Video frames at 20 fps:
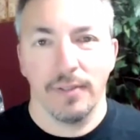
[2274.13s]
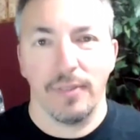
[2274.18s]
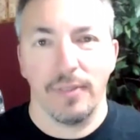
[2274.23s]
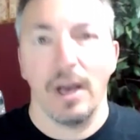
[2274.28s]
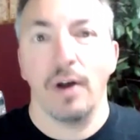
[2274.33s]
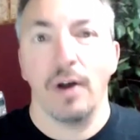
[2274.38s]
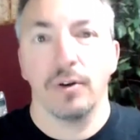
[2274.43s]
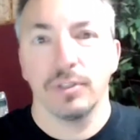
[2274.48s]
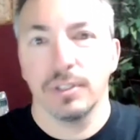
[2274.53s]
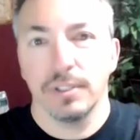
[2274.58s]

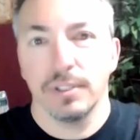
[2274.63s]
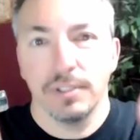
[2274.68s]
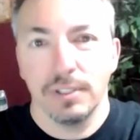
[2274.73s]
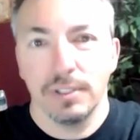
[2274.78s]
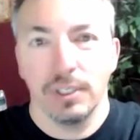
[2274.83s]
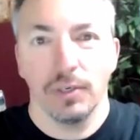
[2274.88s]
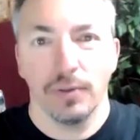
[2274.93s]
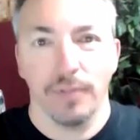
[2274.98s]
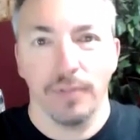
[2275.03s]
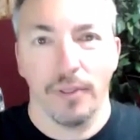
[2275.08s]
thousand,
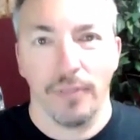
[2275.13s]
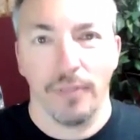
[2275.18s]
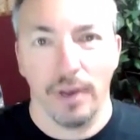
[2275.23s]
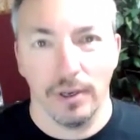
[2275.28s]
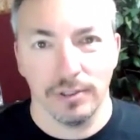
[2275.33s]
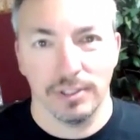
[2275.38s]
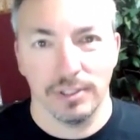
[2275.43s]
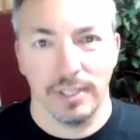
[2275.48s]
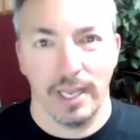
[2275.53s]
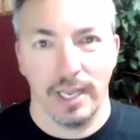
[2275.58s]
you know, the
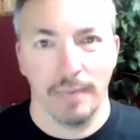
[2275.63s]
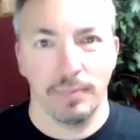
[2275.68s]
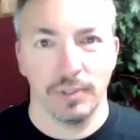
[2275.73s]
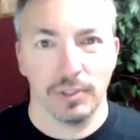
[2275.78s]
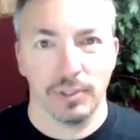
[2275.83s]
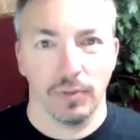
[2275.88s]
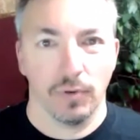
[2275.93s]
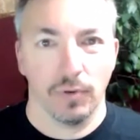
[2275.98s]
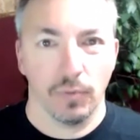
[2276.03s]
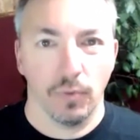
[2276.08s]
thousandth
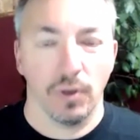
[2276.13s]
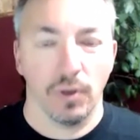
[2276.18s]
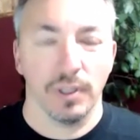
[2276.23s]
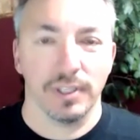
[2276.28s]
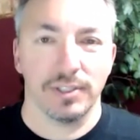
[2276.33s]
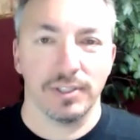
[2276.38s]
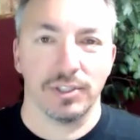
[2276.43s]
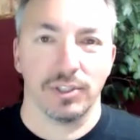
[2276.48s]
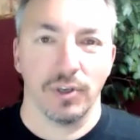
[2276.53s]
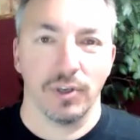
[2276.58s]
episode. Well,
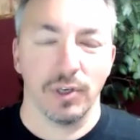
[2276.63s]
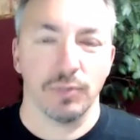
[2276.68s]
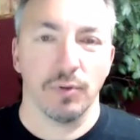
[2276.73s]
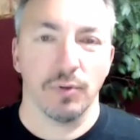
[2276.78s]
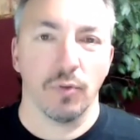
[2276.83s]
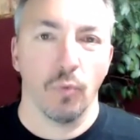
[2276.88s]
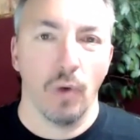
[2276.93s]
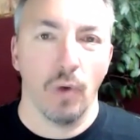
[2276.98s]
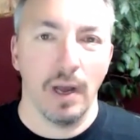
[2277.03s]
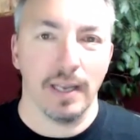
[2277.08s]
it starts
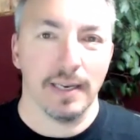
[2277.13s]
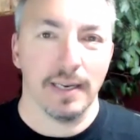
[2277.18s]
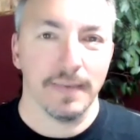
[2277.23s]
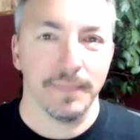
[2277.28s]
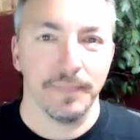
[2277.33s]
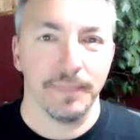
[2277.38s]
with one.